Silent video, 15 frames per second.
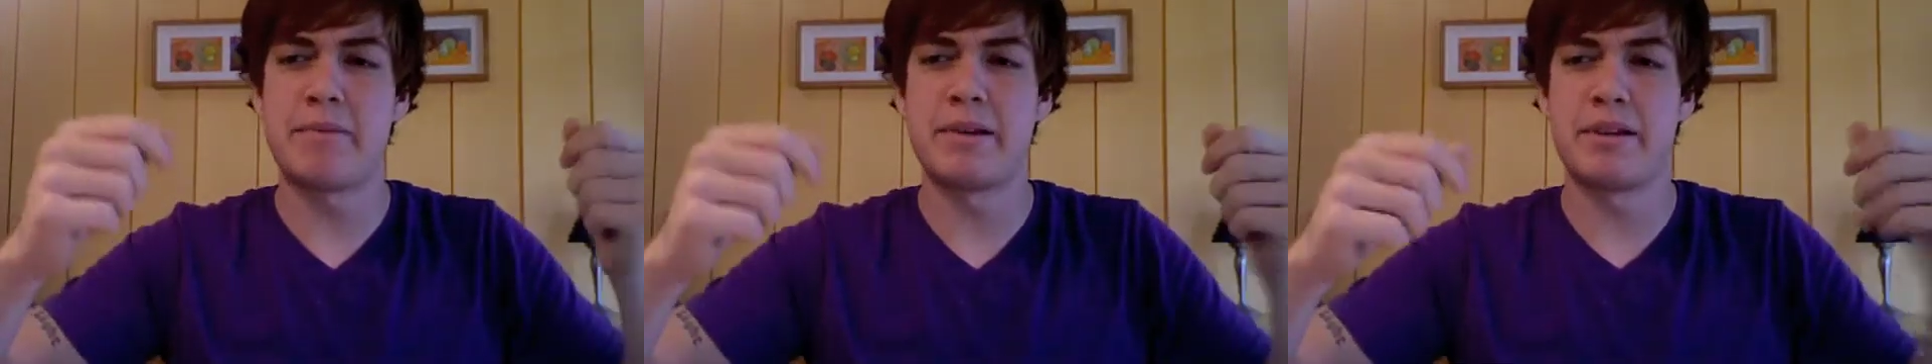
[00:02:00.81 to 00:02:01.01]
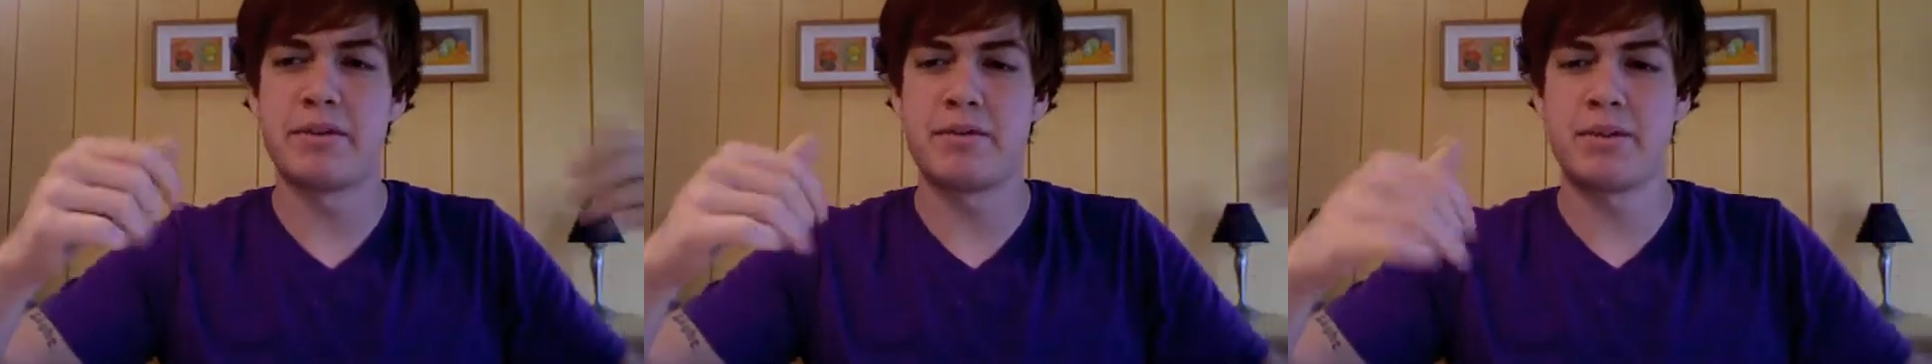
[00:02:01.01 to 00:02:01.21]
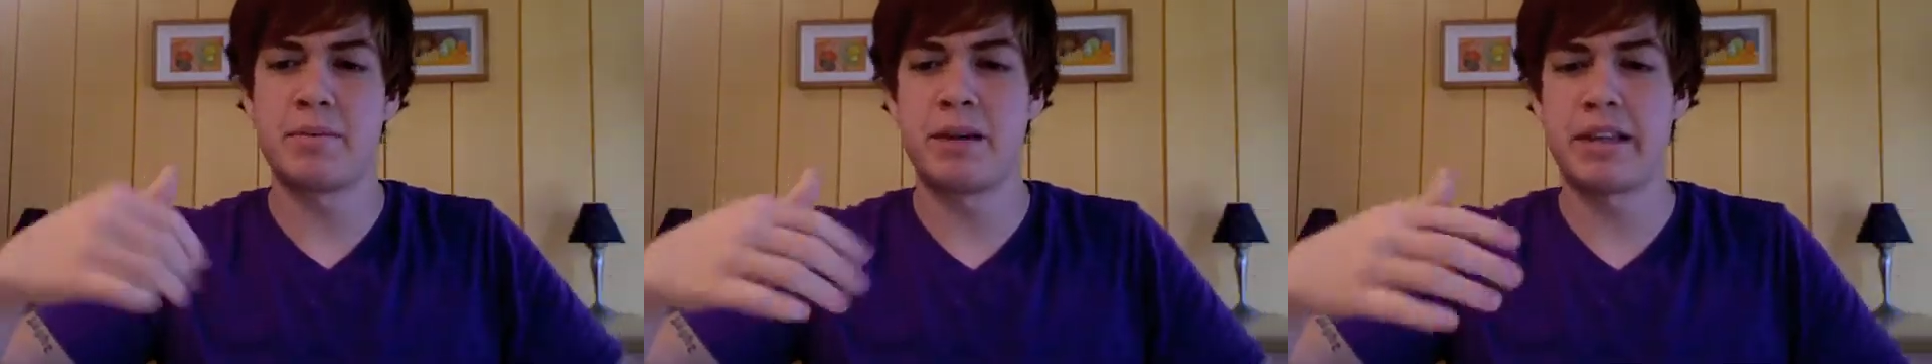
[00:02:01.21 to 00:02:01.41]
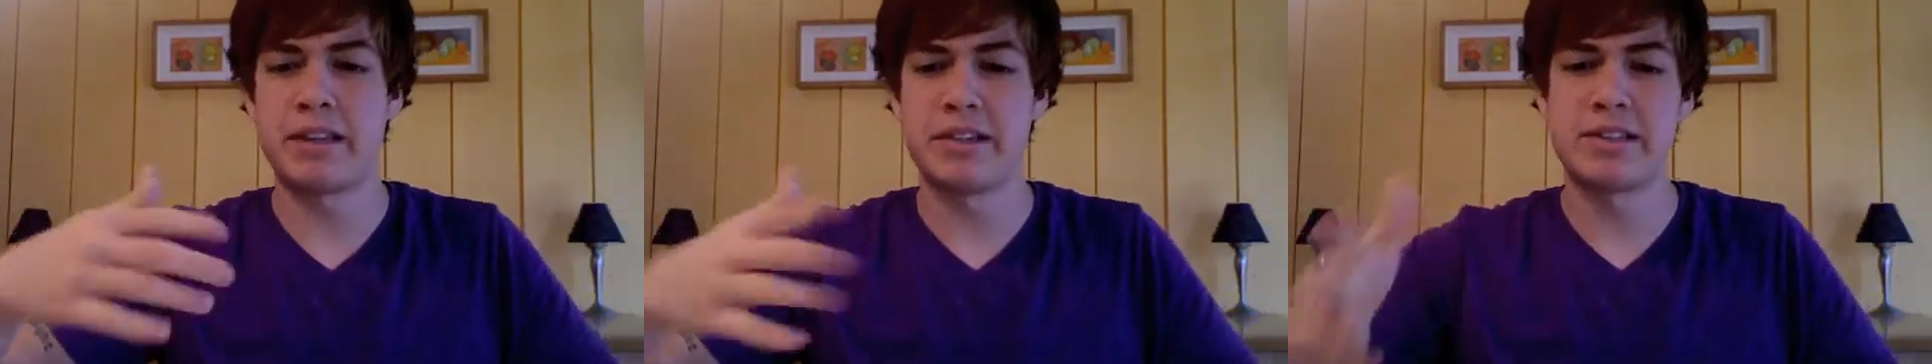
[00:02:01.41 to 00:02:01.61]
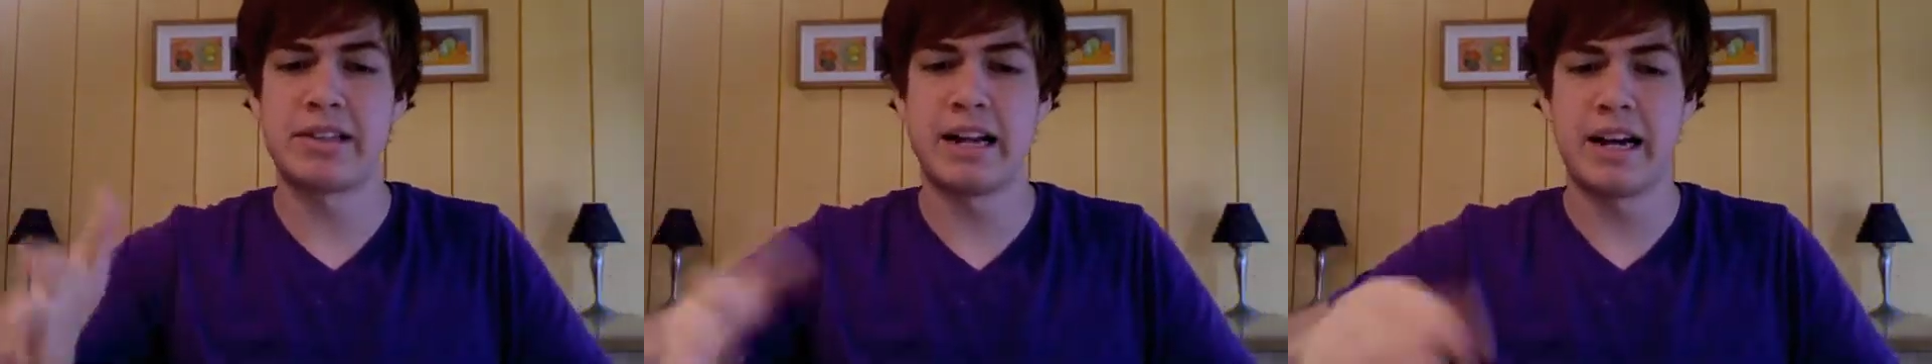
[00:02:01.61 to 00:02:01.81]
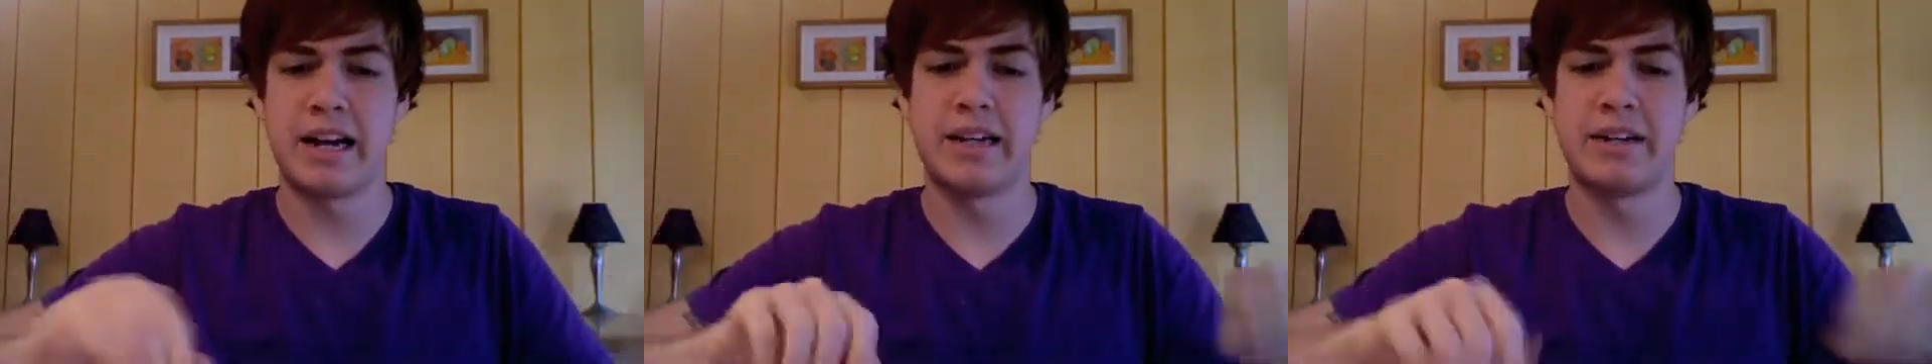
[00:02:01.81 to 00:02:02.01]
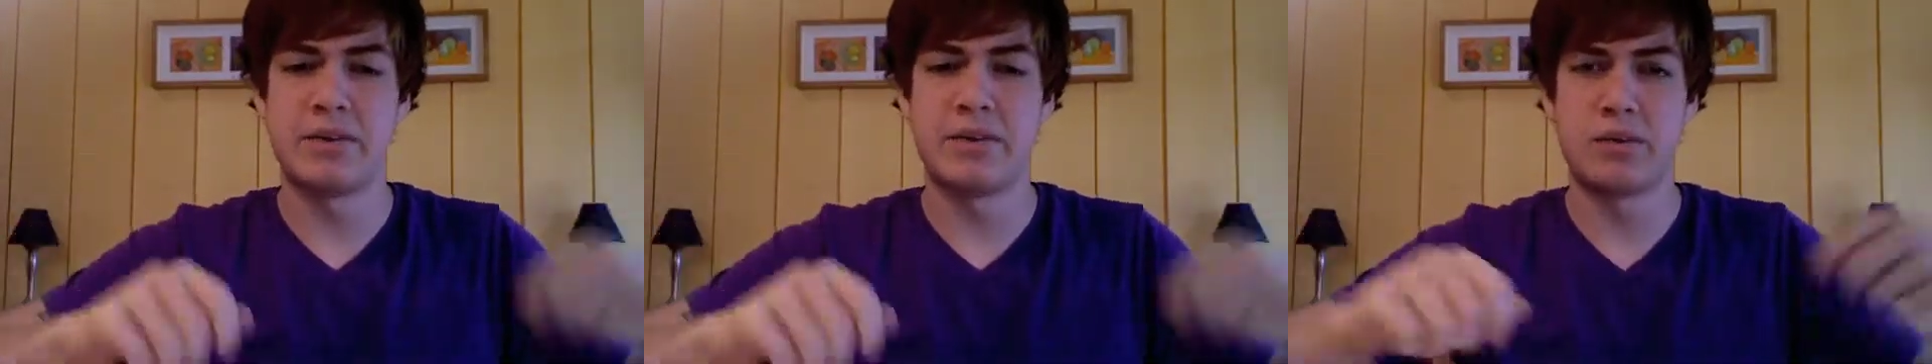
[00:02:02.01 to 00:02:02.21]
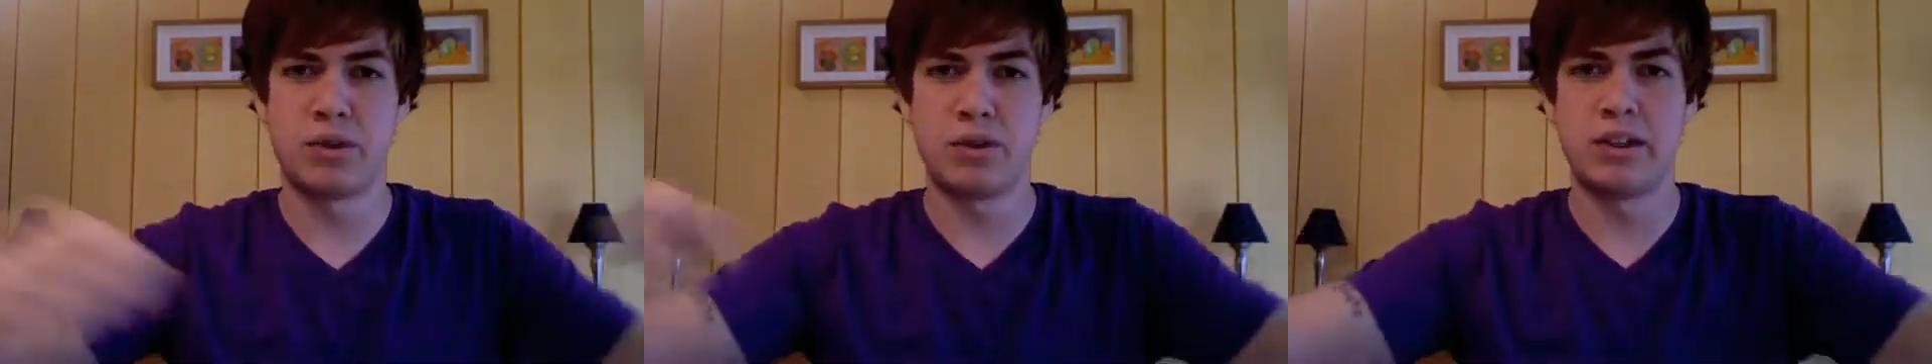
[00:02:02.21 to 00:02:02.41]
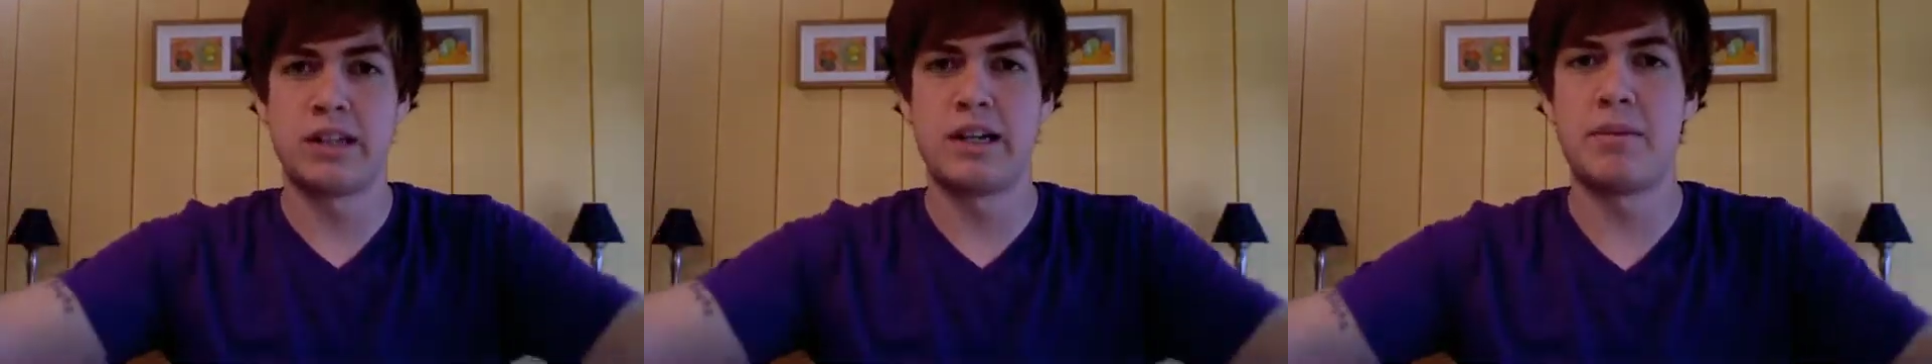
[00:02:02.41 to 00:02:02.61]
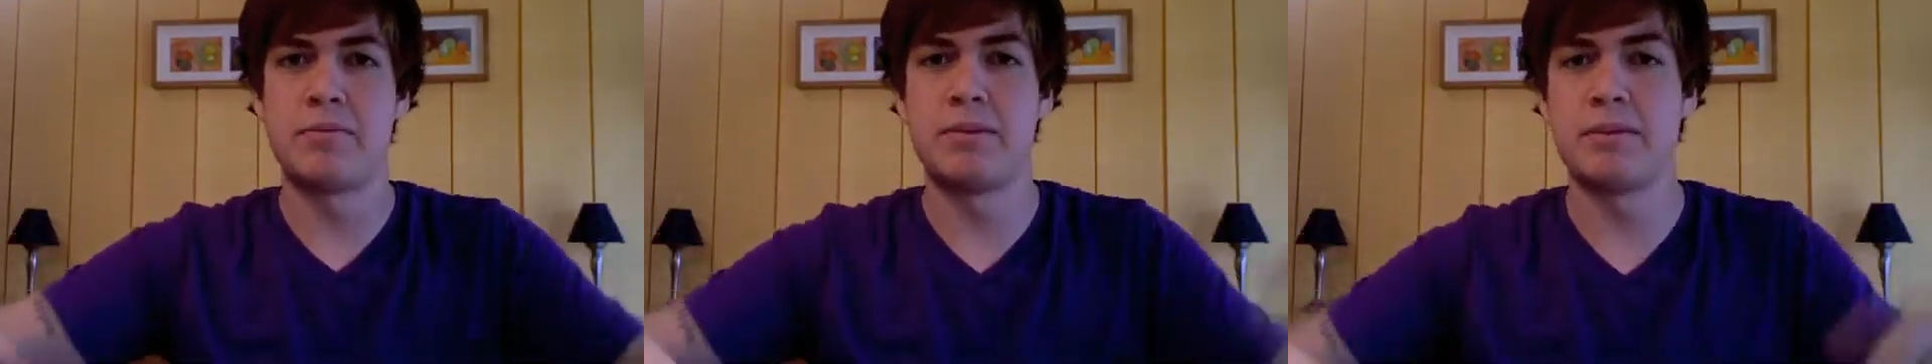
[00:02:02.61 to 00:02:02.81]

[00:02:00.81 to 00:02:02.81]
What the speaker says: it from either side and roll it up